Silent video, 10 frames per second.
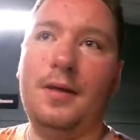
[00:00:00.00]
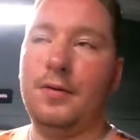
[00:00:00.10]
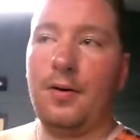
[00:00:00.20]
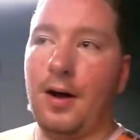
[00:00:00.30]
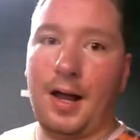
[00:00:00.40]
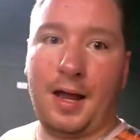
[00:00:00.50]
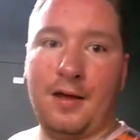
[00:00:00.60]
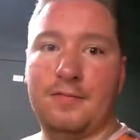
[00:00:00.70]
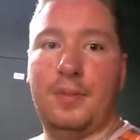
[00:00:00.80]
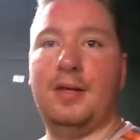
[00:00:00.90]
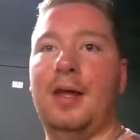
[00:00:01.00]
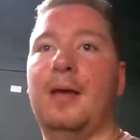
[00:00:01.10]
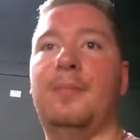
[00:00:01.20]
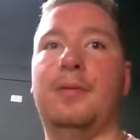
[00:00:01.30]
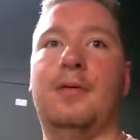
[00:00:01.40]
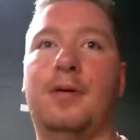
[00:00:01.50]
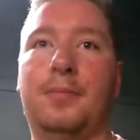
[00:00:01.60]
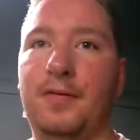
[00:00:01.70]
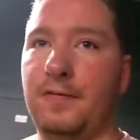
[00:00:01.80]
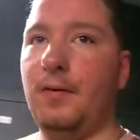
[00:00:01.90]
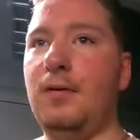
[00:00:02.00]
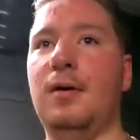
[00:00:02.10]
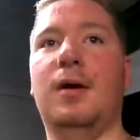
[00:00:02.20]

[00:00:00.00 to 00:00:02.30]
even though I have been here before.